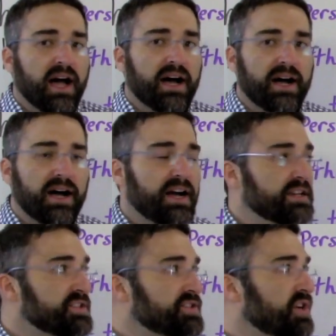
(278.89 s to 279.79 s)

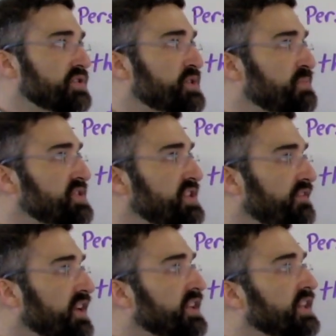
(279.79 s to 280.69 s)
So
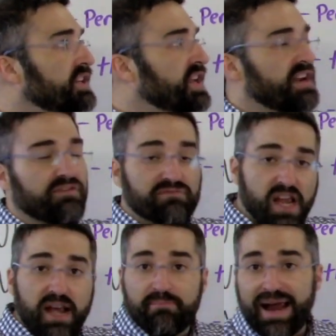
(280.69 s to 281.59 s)
specifically looking,
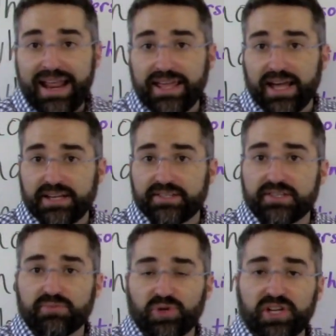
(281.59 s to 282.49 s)
in many
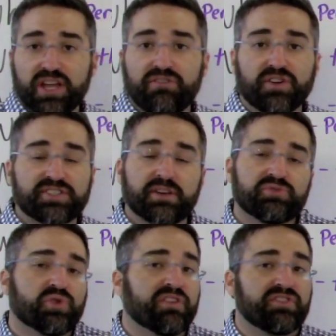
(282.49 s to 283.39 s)
cases, we're looking for some
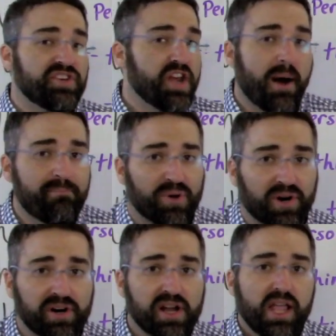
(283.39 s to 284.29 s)
sort of number.